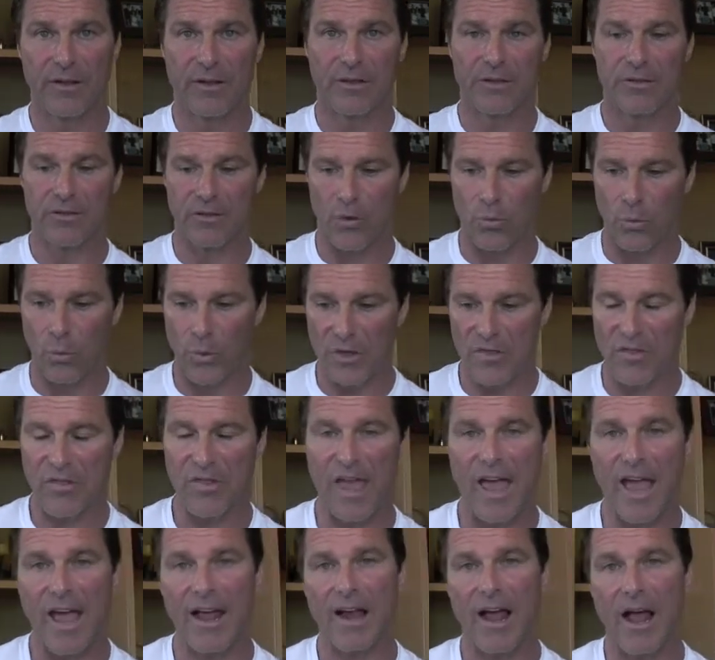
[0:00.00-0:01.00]
So with
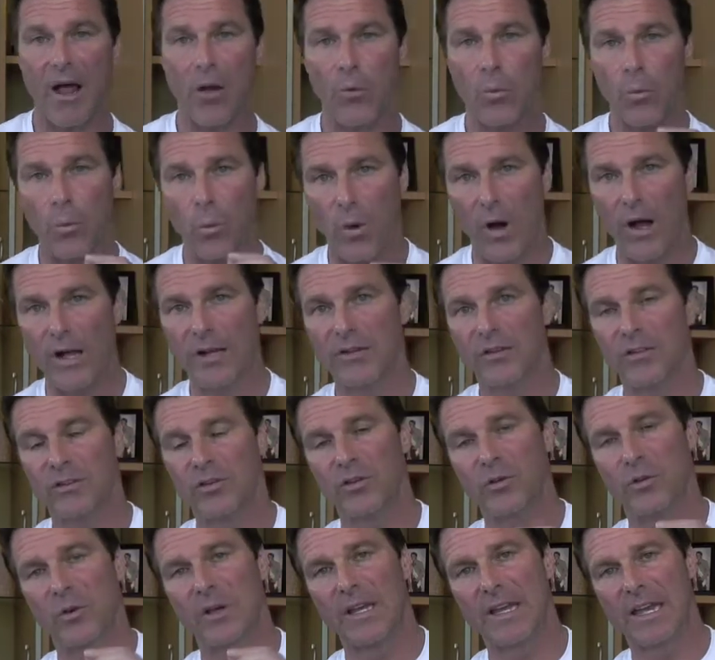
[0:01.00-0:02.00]
that, I want
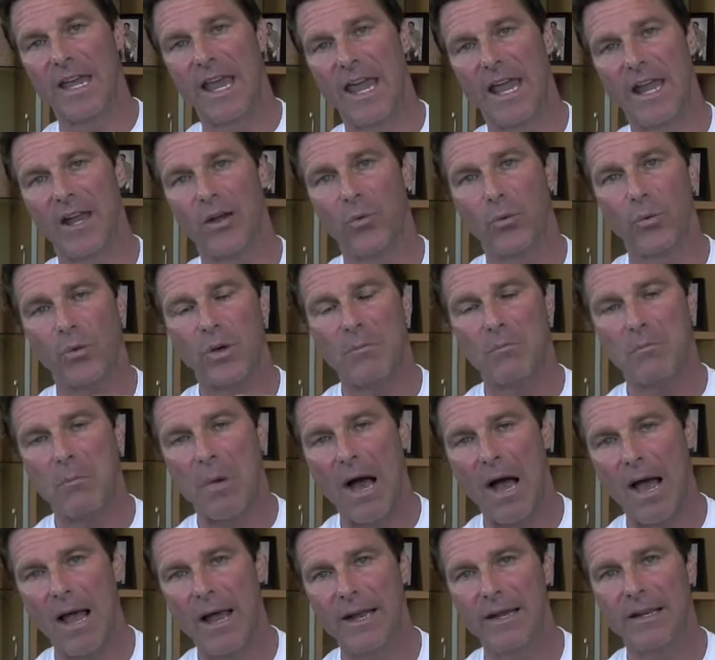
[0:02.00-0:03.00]
to again
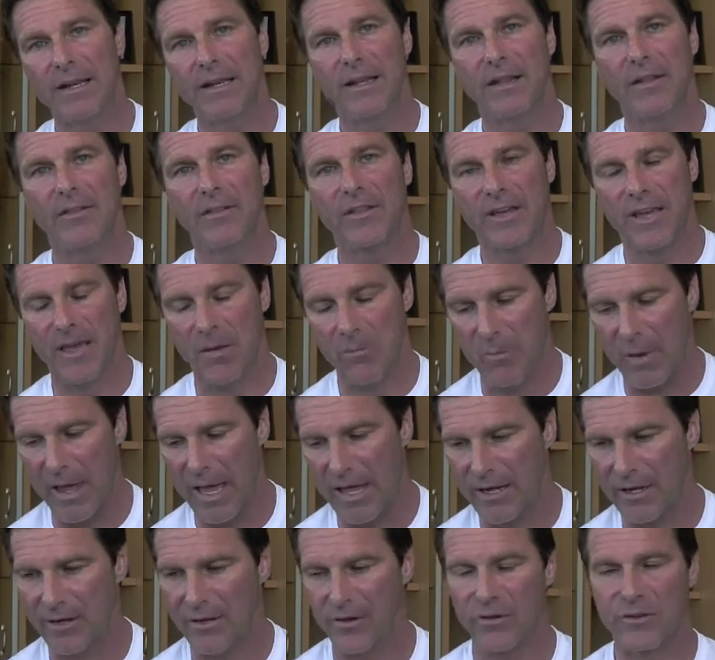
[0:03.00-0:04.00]
remind the
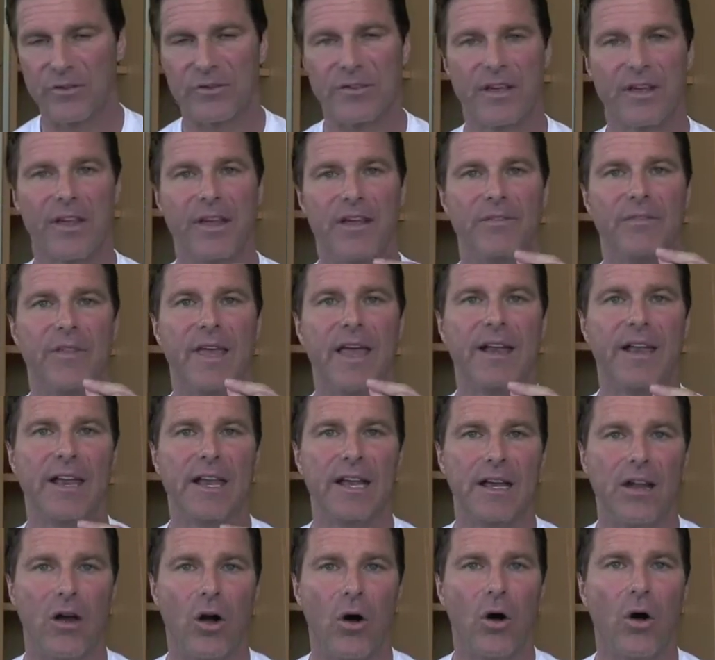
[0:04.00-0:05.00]
competitors that
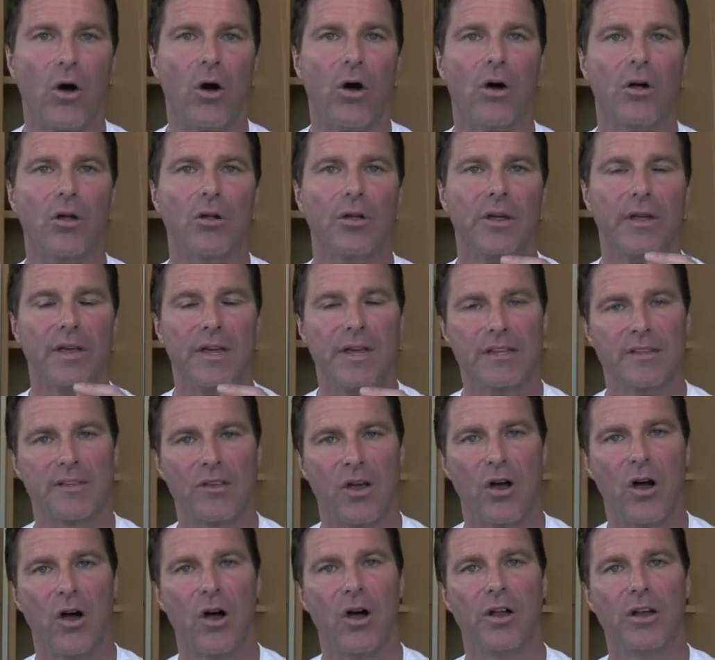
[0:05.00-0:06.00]
it all
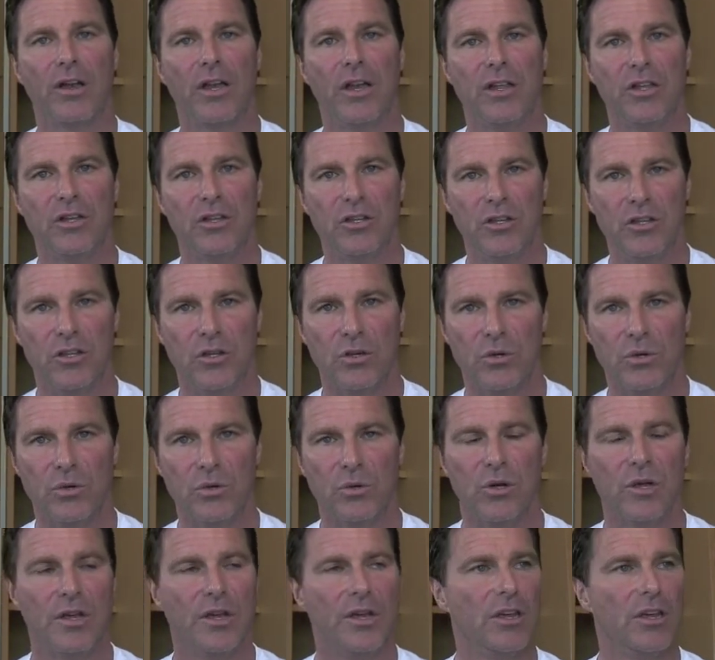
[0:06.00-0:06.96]
is on you.